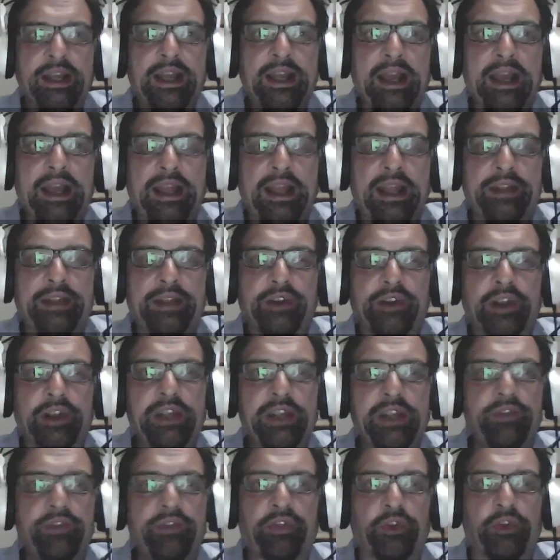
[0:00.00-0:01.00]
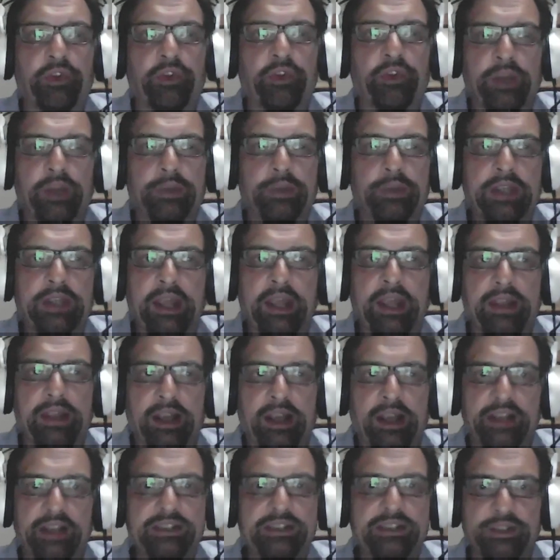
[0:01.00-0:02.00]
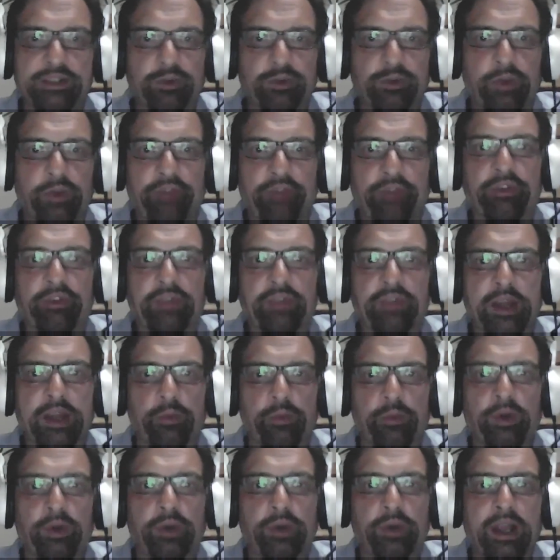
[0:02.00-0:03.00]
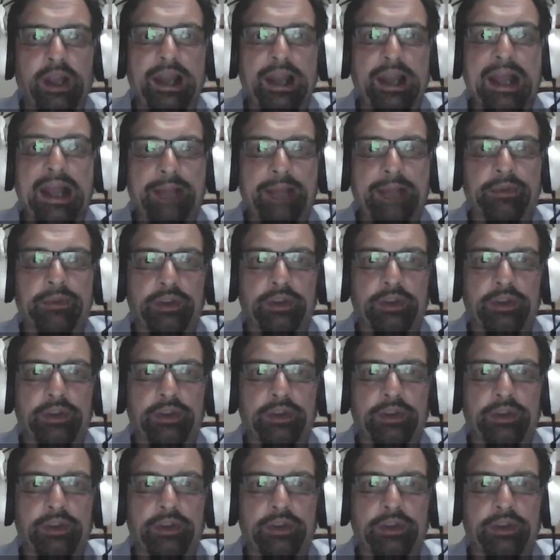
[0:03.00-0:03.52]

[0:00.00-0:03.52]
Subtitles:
And I never thought they would get that. I said all the way through, that will collapse.